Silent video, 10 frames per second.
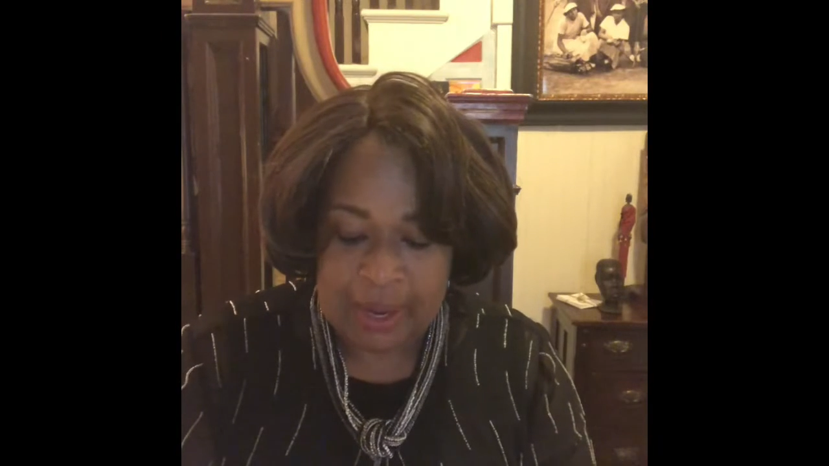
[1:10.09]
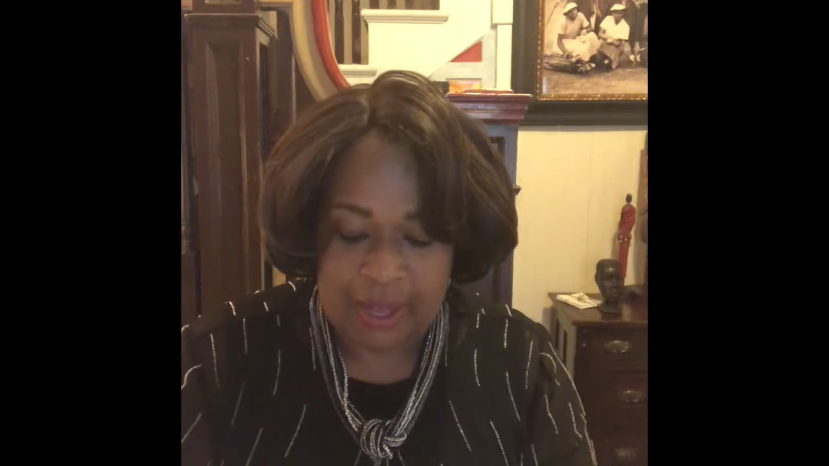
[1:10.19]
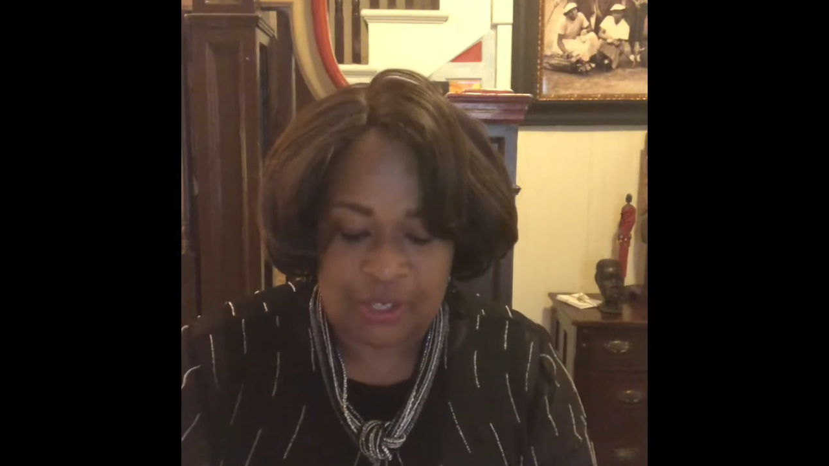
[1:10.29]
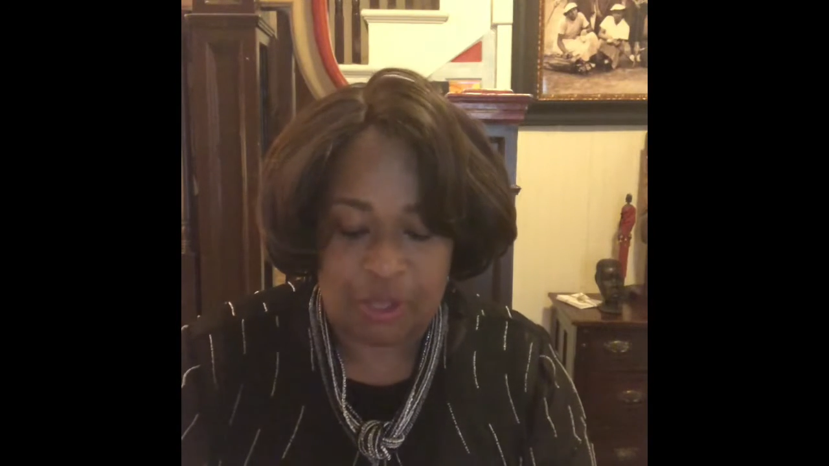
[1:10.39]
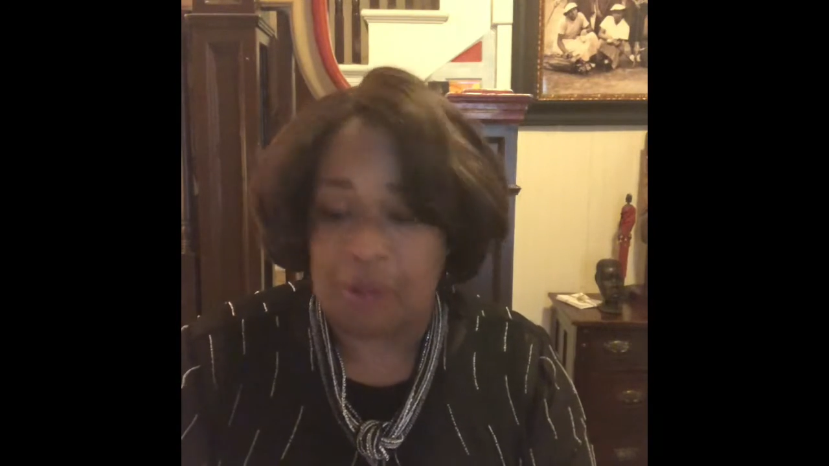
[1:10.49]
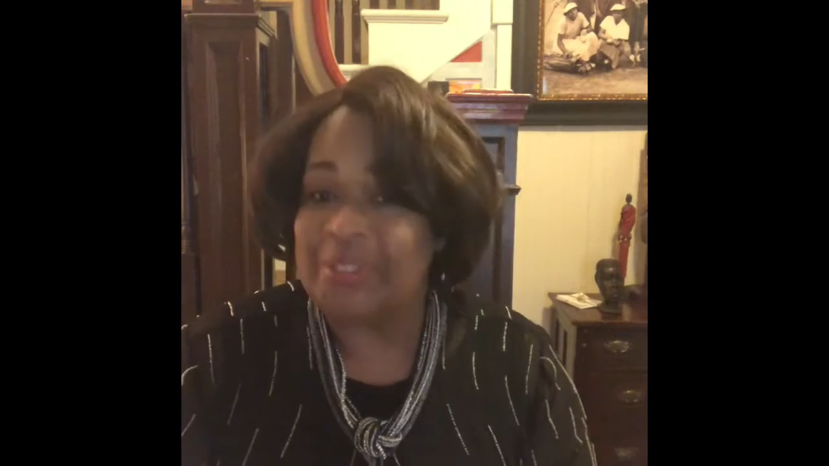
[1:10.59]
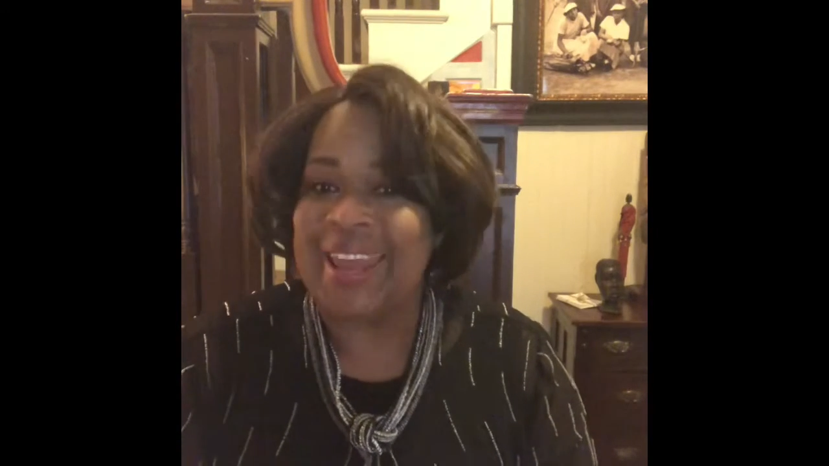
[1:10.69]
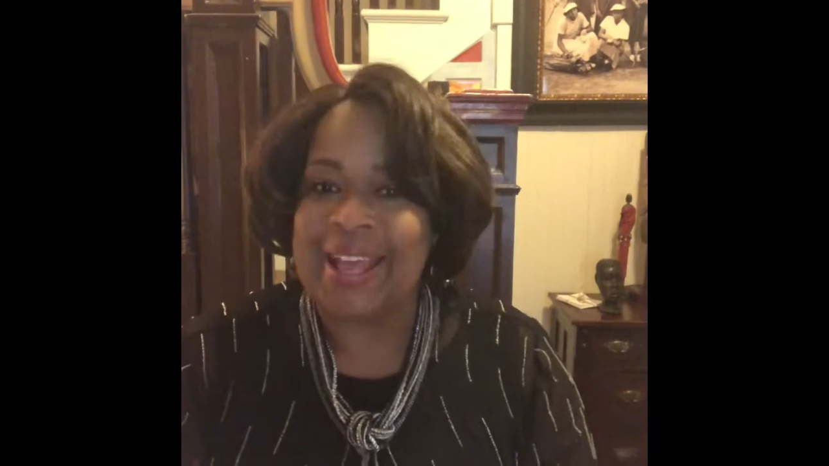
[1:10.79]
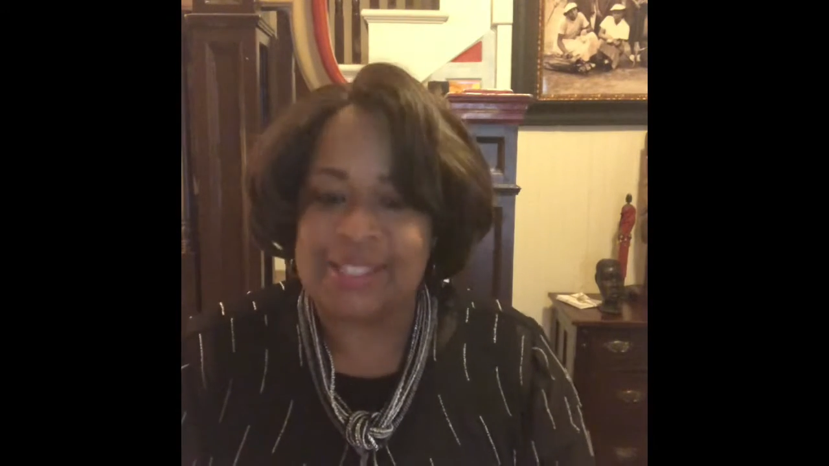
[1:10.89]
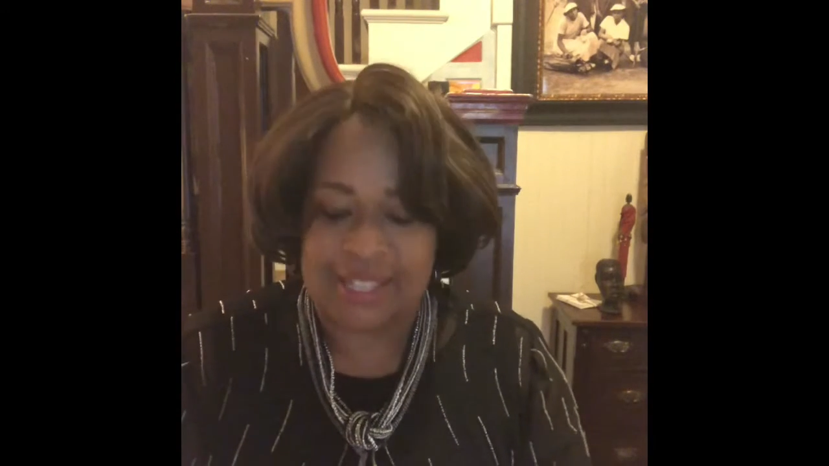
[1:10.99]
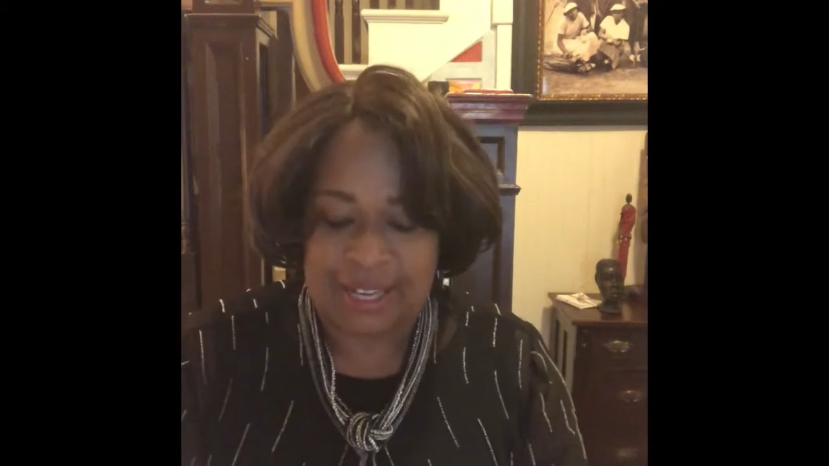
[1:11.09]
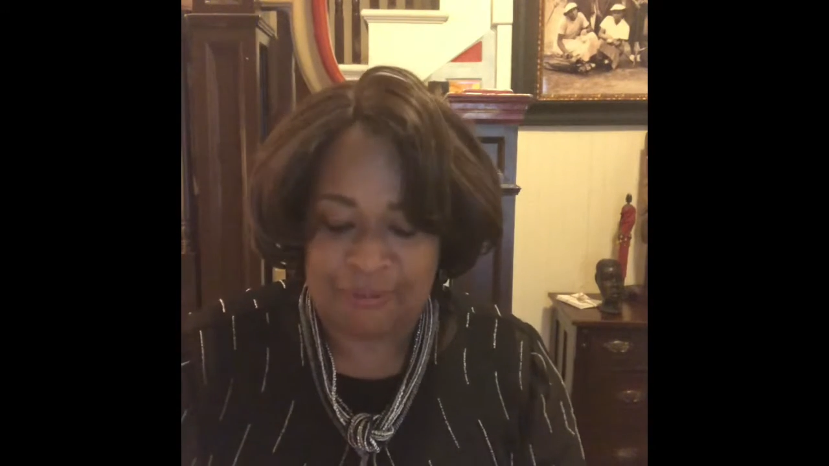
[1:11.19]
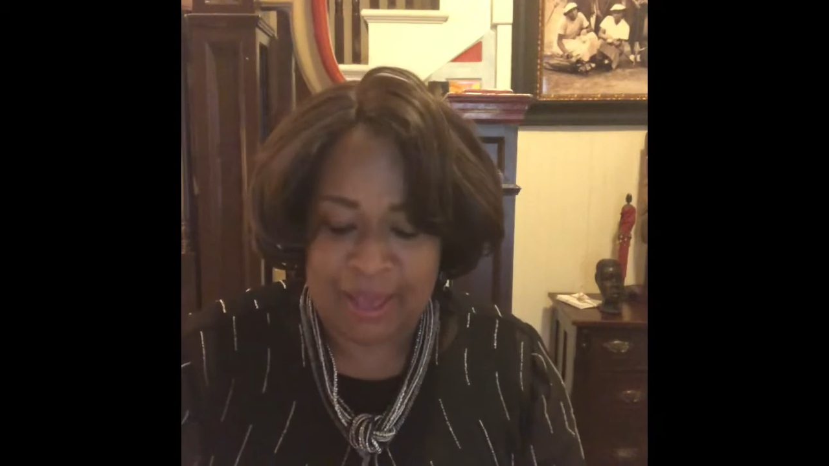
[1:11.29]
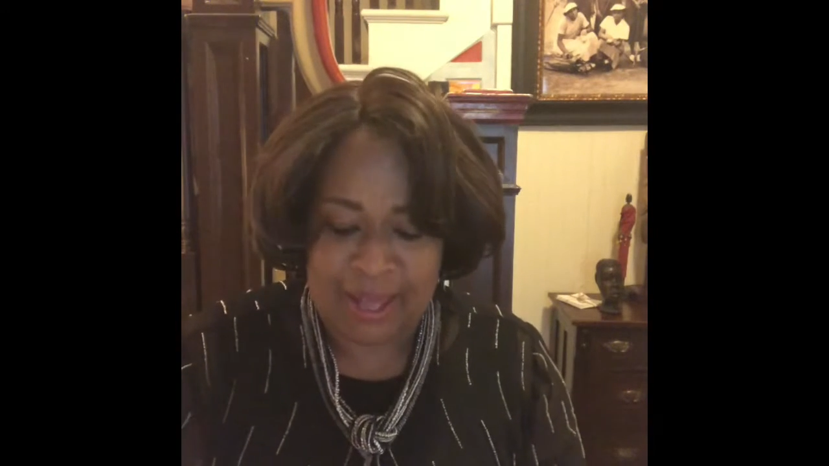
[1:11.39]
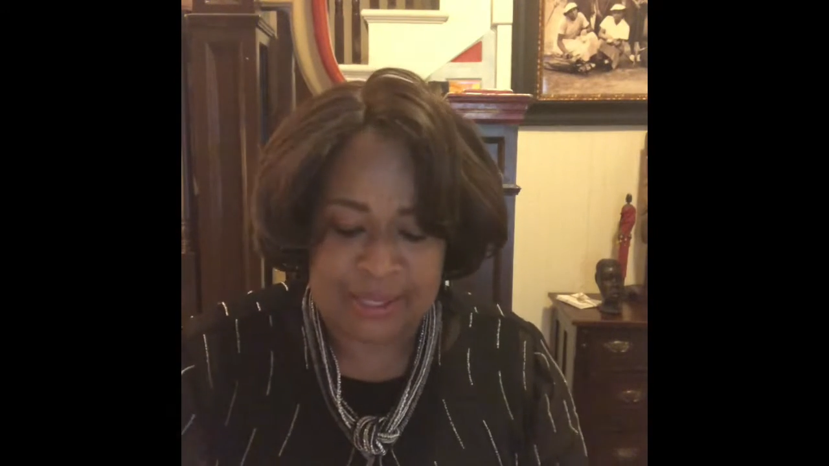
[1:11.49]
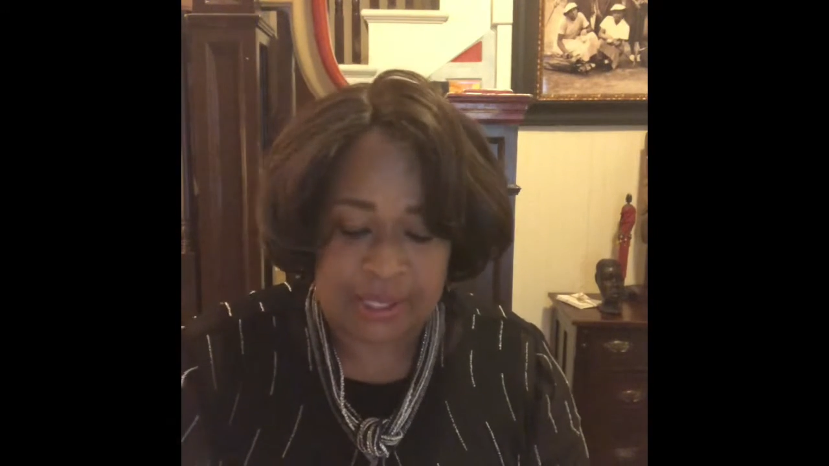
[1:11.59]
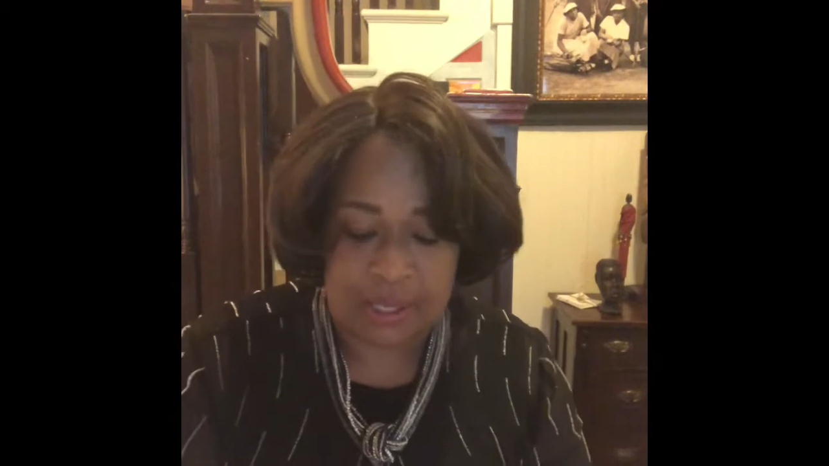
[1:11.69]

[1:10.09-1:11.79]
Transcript: It's called Dance in Advance,